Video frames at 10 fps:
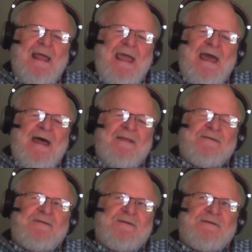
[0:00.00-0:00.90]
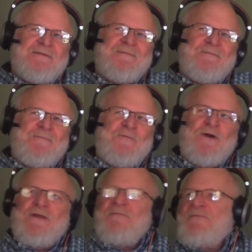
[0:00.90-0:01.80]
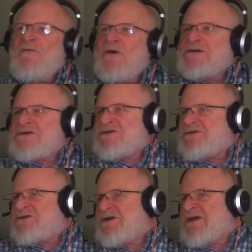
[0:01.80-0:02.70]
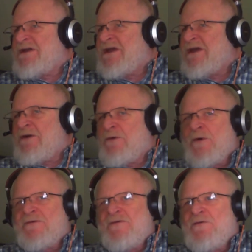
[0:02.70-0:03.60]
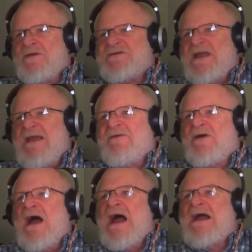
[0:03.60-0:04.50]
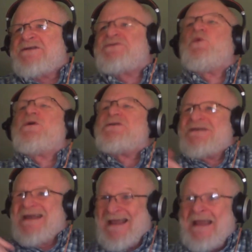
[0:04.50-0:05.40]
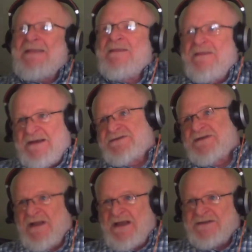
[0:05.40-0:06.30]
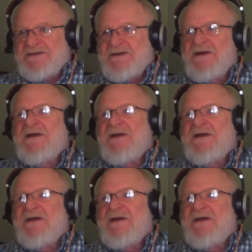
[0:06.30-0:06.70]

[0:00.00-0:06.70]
And for the first year or two that Safer Guides was in this list,